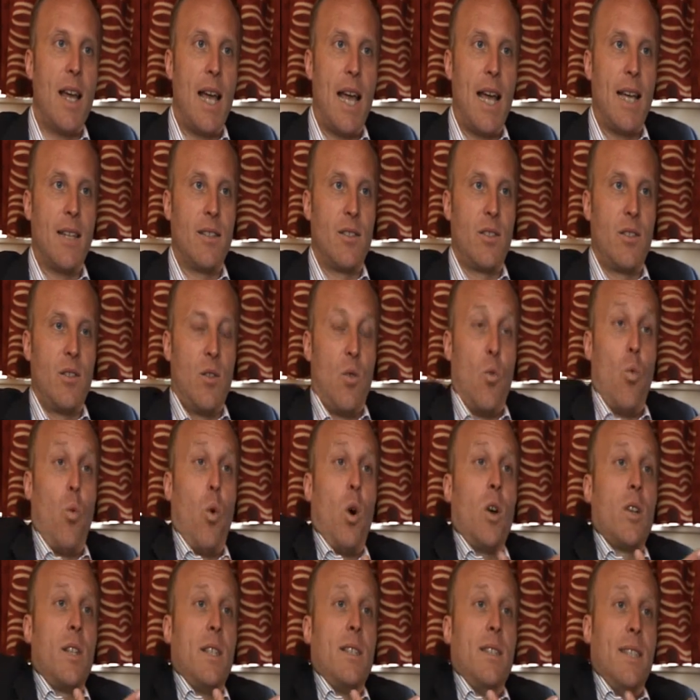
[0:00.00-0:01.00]
as
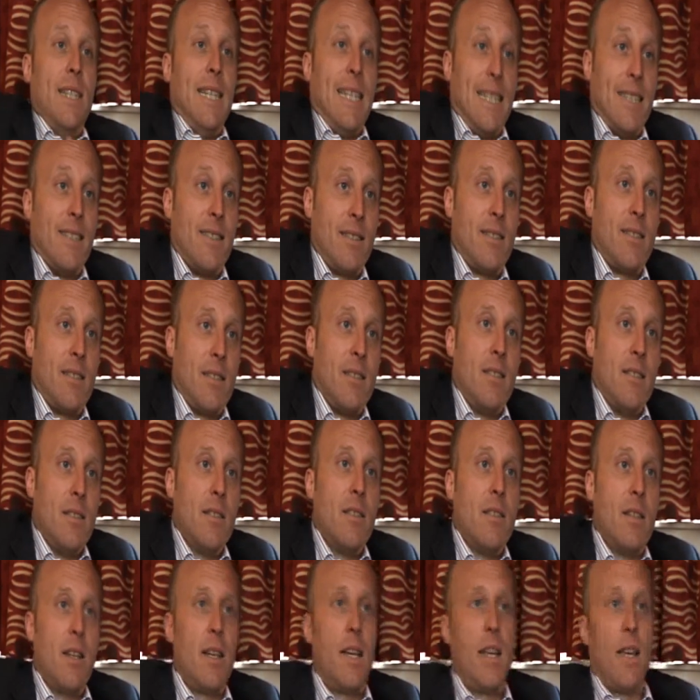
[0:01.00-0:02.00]
what it is,
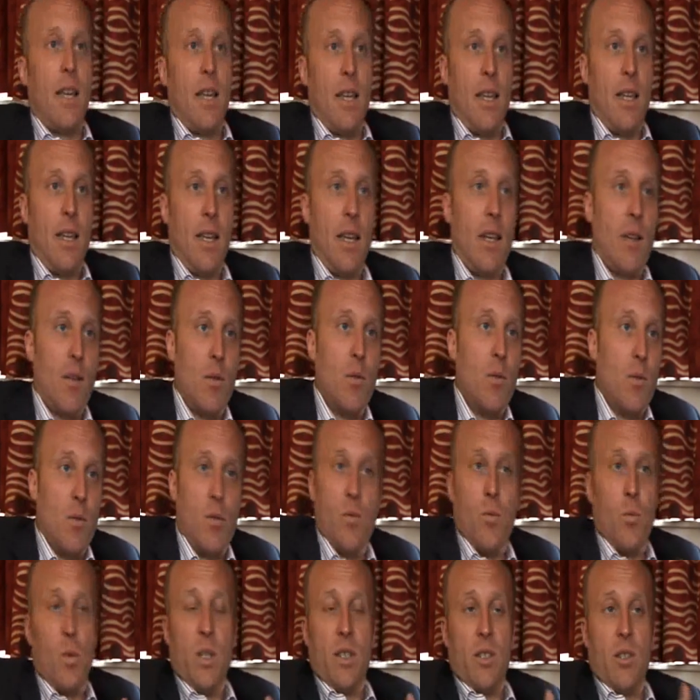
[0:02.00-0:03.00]

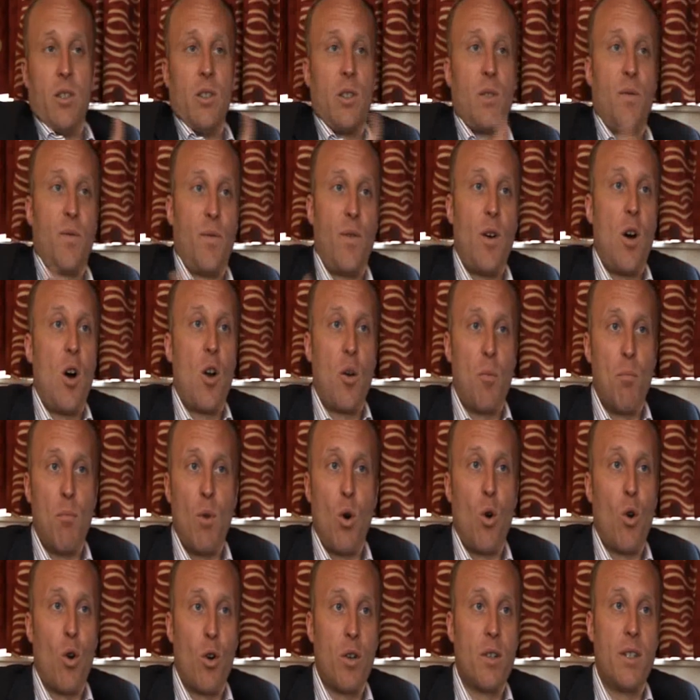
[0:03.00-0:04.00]
which is far
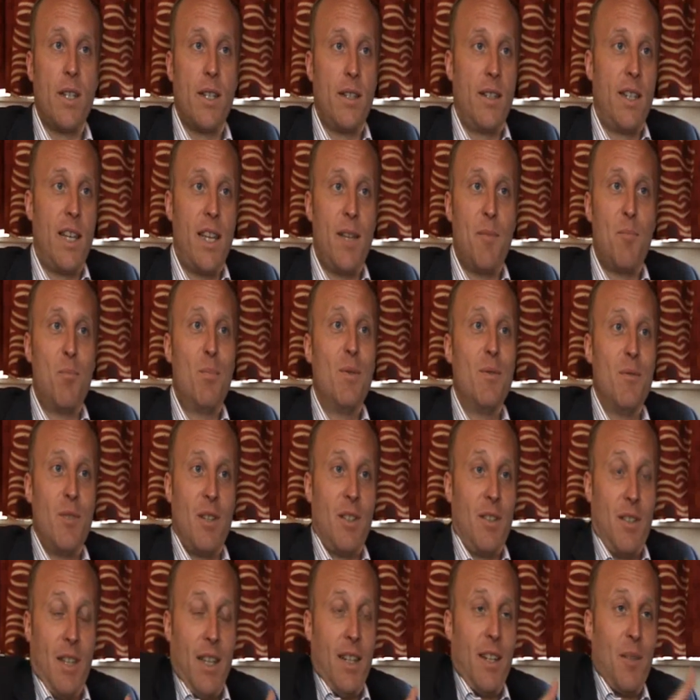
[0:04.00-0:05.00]
more
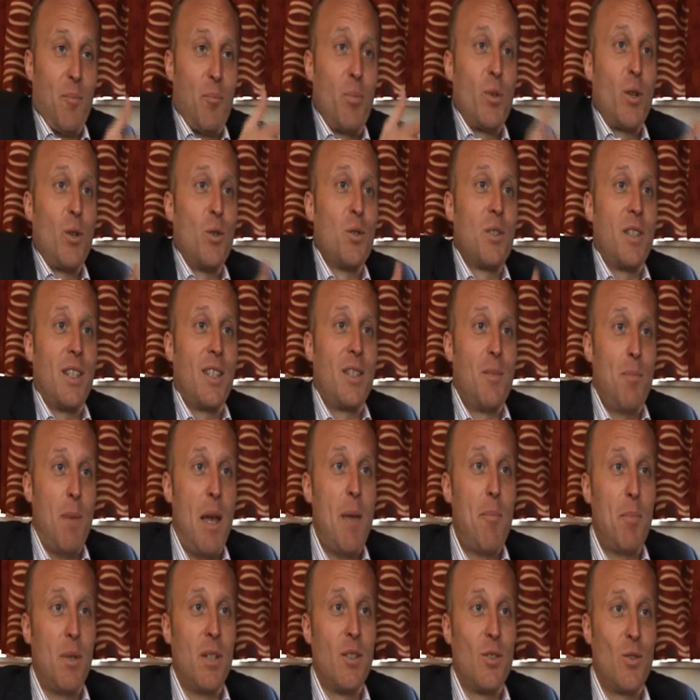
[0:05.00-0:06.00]
than a process
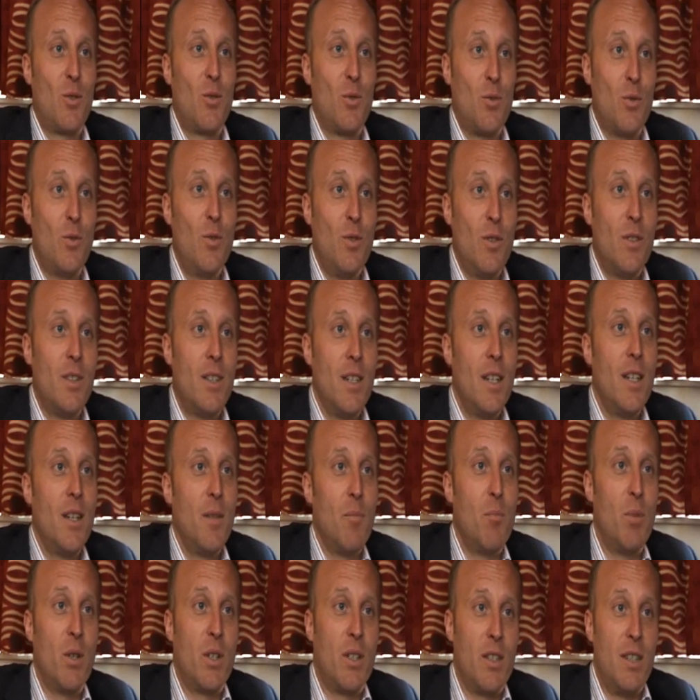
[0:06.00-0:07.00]
mapping tool,
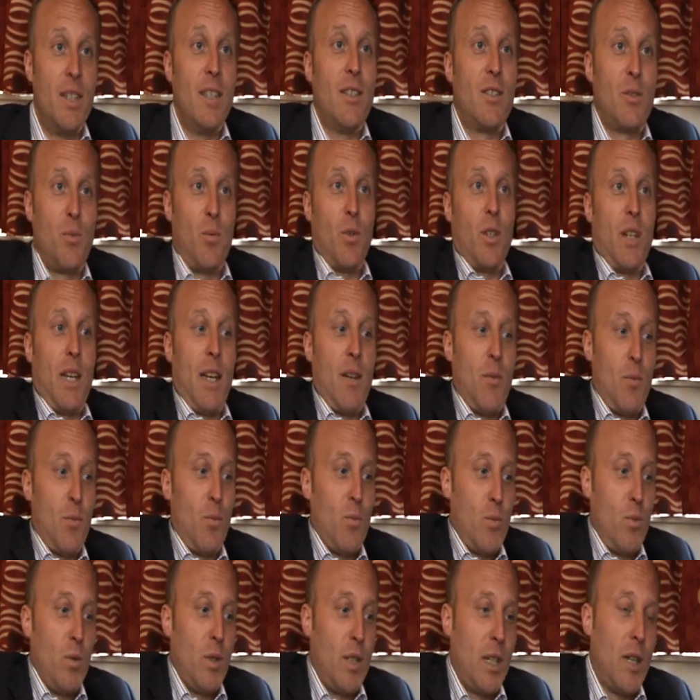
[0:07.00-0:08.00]
but it is what
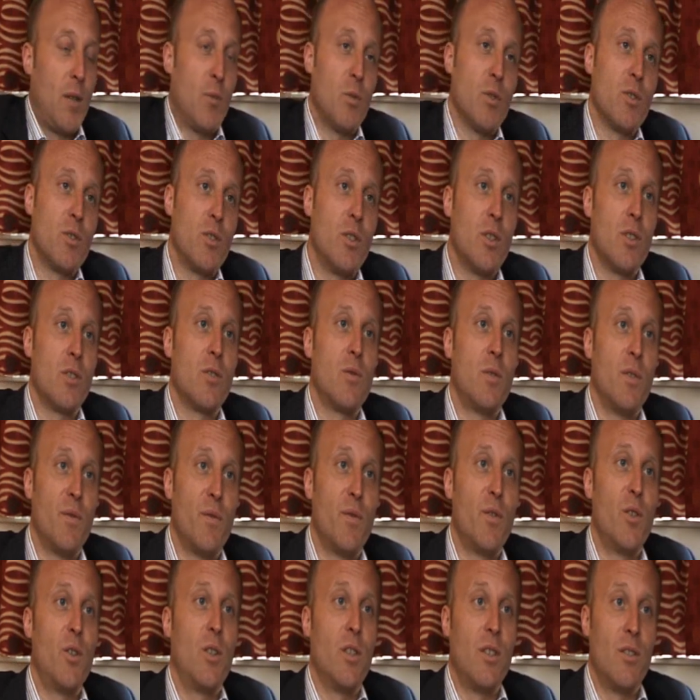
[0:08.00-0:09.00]
I was just
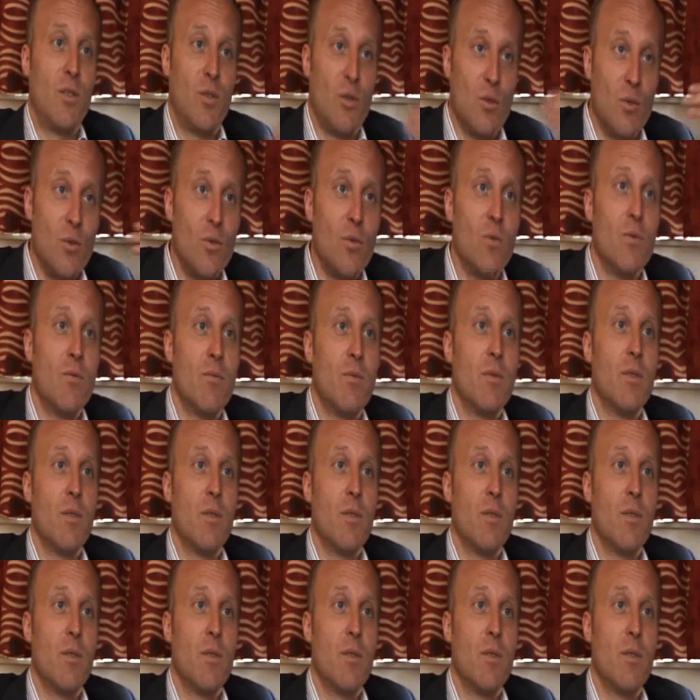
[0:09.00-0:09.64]
referring to: